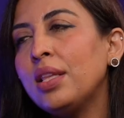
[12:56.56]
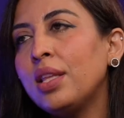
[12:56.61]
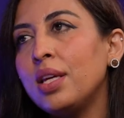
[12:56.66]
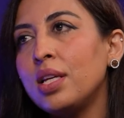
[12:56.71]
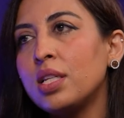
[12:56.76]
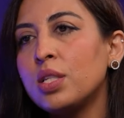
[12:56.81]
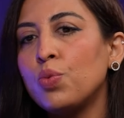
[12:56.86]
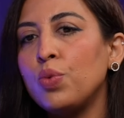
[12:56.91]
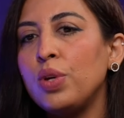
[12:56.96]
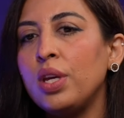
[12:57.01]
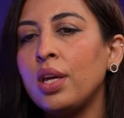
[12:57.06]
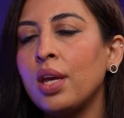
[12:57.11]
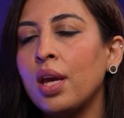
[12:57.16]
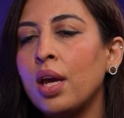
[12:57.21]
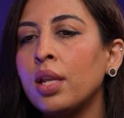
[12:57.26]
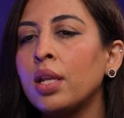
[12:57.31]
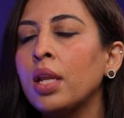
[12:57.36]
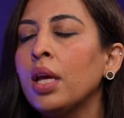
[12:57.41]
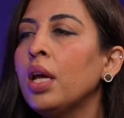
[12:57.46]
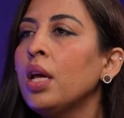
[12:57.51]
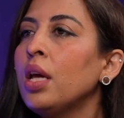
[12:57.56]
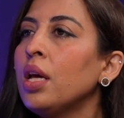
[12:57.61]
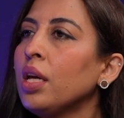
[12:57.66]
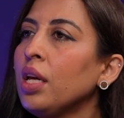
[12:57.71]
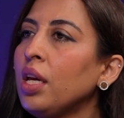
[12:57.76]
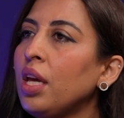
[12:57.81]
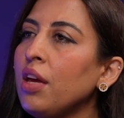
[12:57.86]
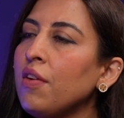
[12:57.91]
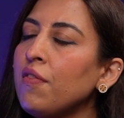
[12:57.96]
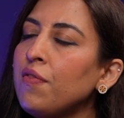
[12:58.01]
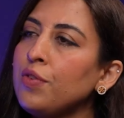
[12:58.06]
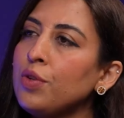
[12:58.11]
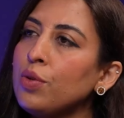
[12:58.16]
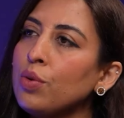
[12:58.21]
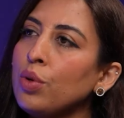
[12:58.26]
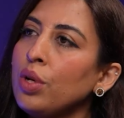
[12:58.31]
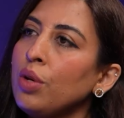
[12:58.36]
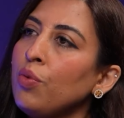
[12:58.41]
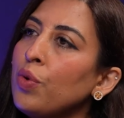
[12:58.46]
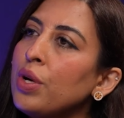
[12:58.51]
things we can give
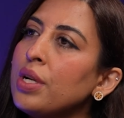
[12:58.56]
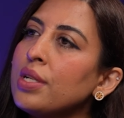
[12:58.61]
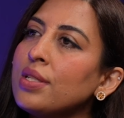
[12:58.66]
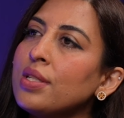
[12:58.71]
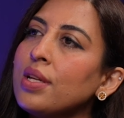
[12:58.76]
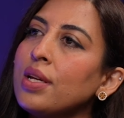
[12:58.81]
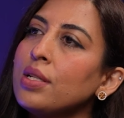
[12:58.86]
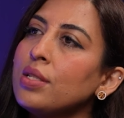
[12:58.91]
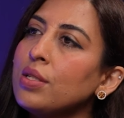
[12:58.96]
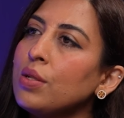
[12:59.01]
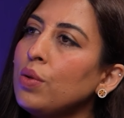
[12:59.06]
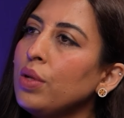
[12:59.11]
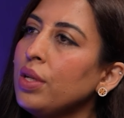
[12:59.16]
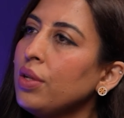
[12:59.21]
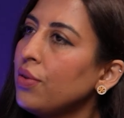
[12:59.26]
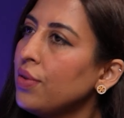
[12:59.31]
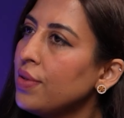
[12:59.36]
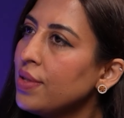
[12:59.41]
to reverse the insulin